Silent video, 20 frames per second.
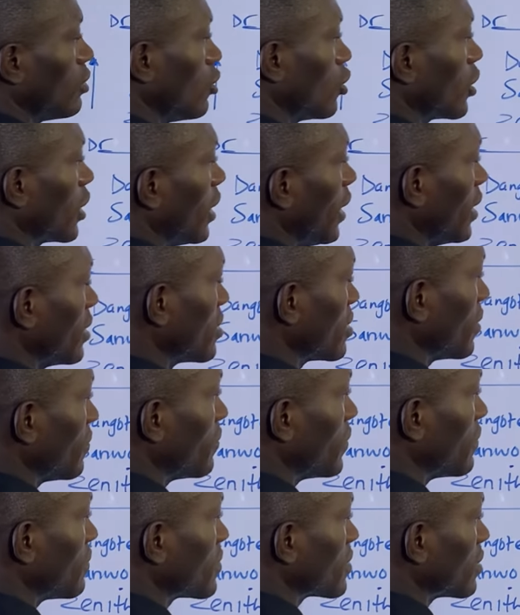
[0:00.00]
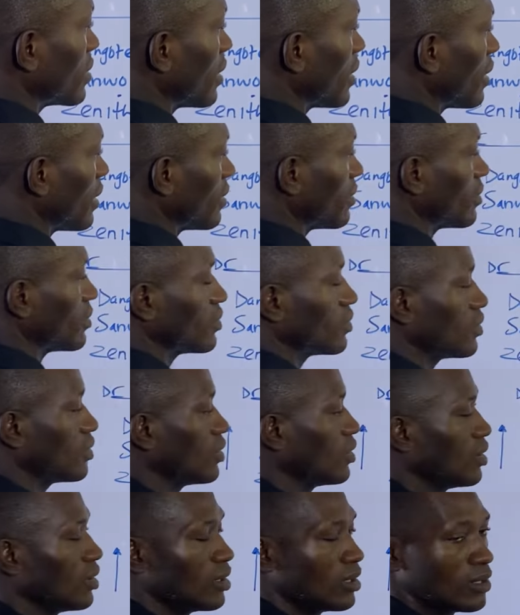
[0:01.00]
Okay, let's say 15 naira.
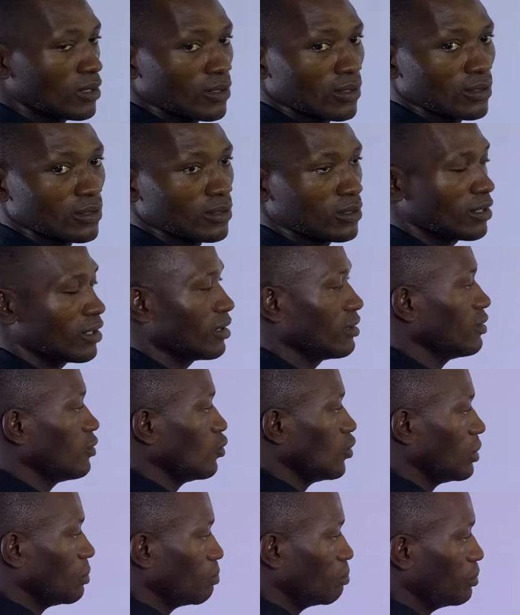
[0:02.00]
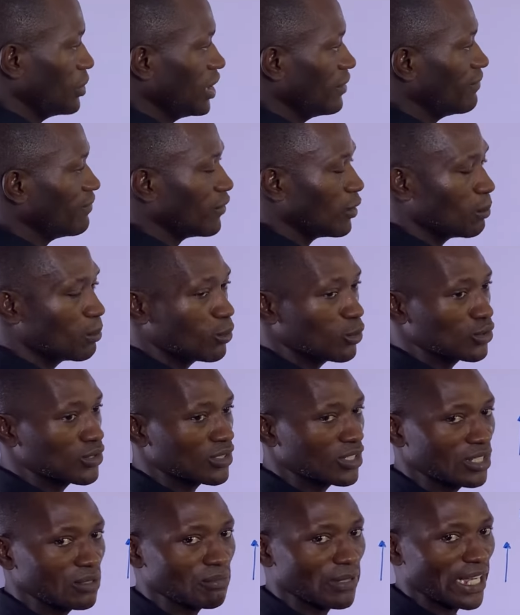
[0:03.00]
We paid for
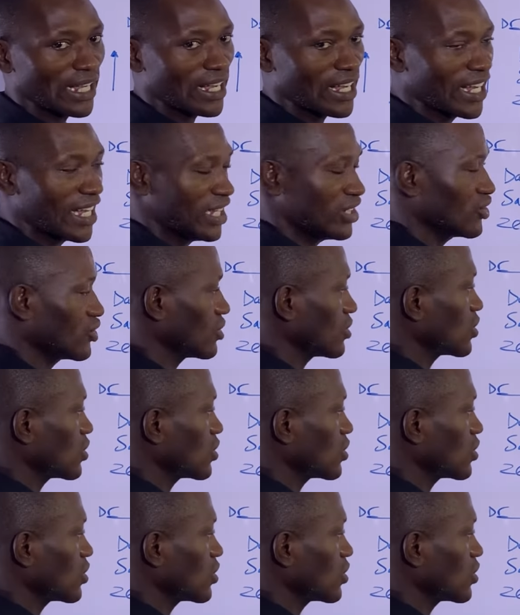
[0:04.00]
postage by cash.